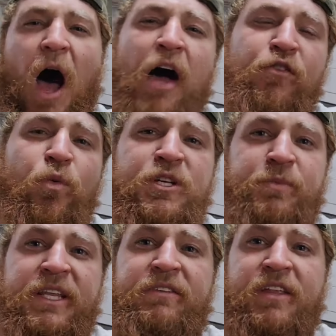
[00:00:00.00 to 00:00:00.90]
Now, I've always
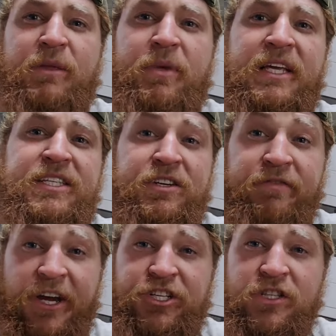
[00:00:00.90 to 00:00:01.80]
believed that the biggest
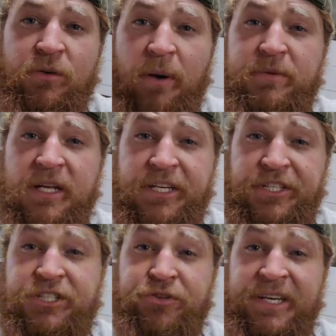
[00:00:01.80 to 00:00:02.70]
innovation the reptile
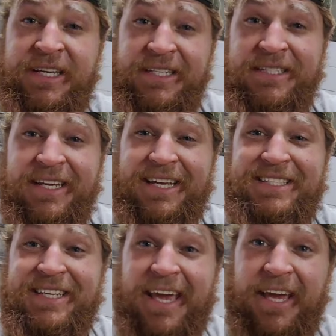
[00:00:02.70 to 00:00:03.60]
industry needs is the